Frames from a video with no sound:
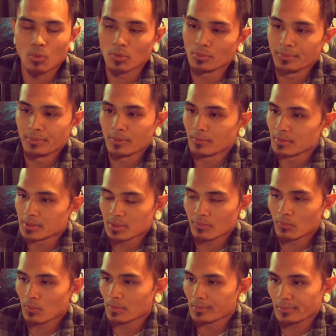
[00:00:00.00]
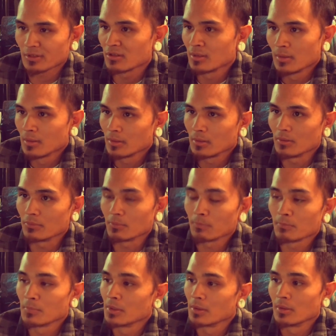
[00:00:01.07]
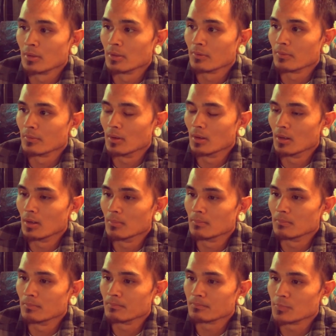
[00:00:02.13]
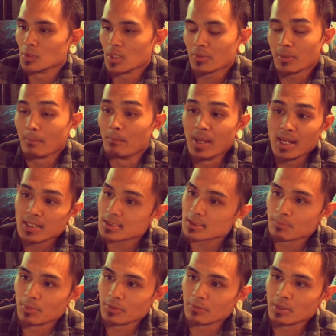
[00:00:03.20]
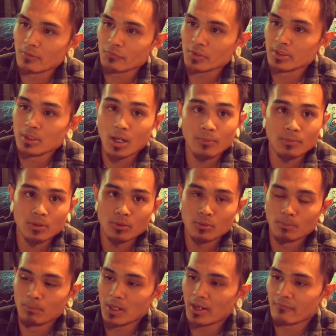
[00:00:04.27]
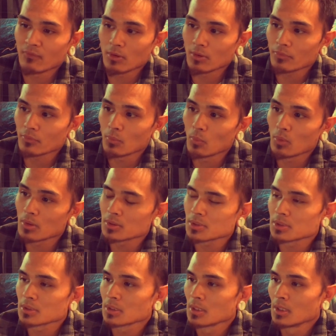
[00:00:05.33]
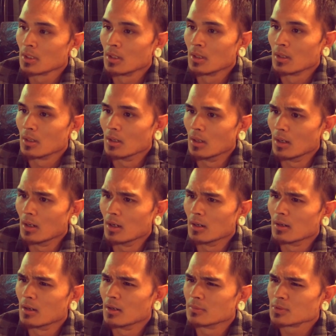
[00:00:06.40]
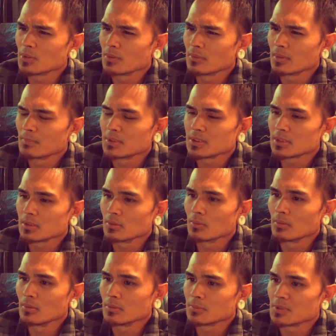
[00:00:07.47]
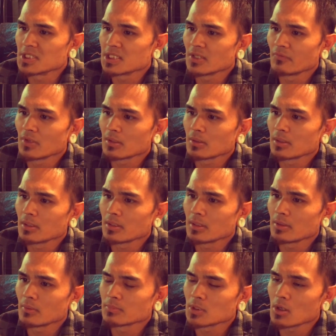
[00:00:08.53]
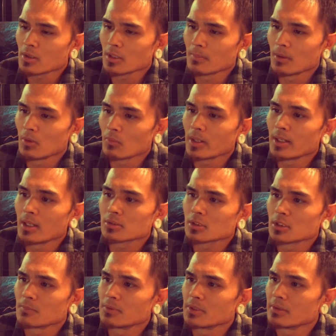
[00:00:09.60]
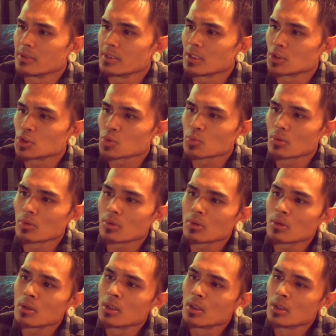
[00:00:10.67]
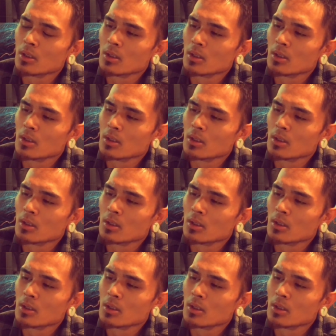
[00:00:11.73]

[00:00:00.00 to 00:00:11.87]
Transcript: world, in the Civic world, they're not the best, but they're definitely not by far not the worst. So let me see. Specifically talking about right now, it's going to be the Control